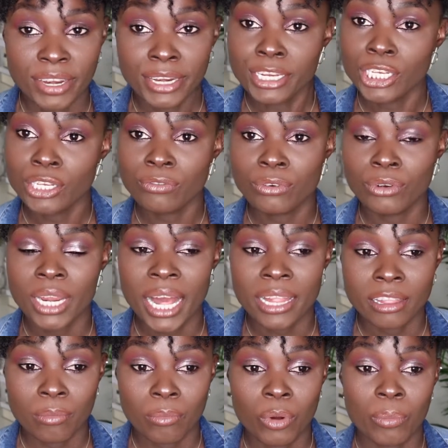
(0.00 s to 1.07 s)
Finnish food
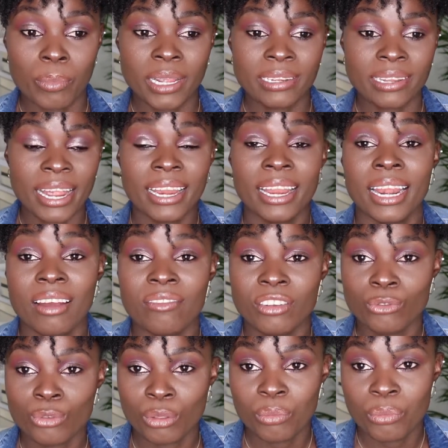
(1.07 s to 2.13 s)
at the moment, and I love it
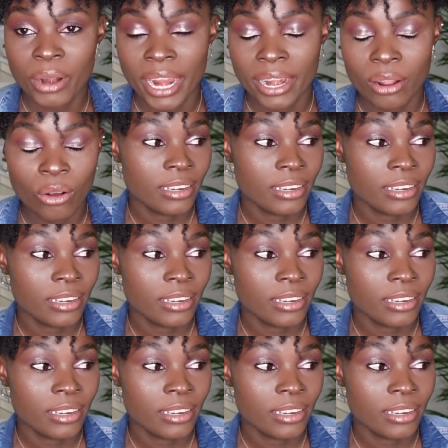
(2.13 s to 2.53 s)
with bread.